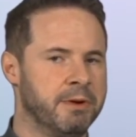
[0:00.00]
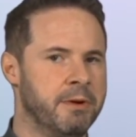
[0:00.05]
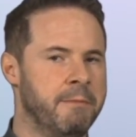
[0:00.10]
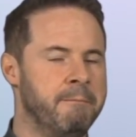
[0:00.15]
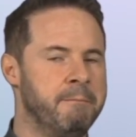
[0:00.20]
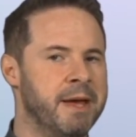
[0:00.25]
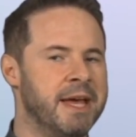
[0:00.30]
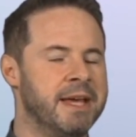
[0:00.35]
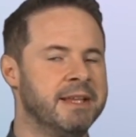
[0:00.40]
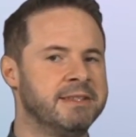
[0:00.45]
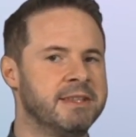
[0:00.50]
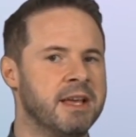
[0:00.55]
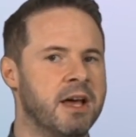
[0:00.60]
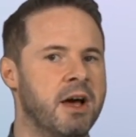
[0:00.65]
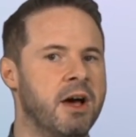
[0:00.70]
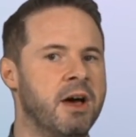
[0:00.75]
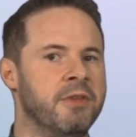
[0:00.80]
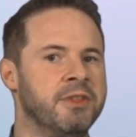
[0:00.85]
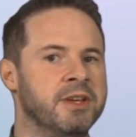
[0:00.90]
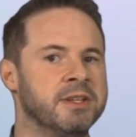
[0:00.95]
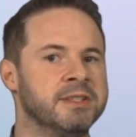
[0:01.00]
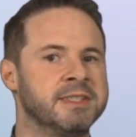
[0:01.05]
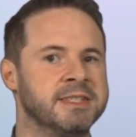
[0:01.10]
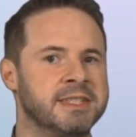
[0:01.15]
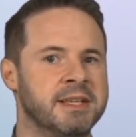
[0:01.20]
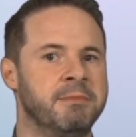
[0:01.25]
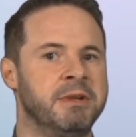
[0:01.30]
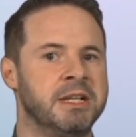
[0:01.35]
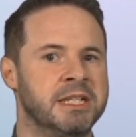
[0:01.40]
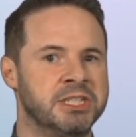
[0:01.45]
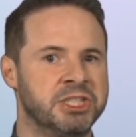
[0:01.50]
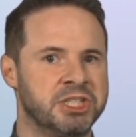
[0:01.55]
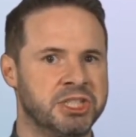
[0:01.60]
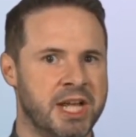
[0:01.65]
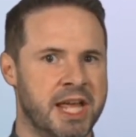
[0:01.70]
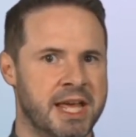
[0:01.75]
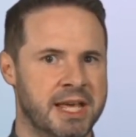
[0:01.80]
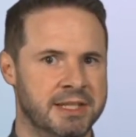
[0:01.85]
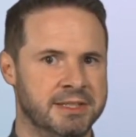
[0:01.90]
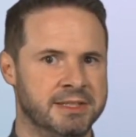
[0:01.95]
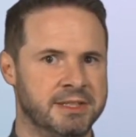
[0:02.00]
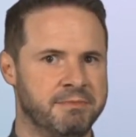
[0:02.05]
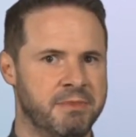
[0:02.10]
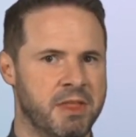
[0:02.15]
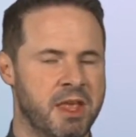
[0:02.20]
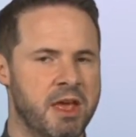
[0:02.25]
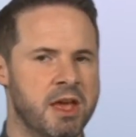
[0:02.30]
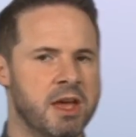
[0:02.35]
compared to other similar shares.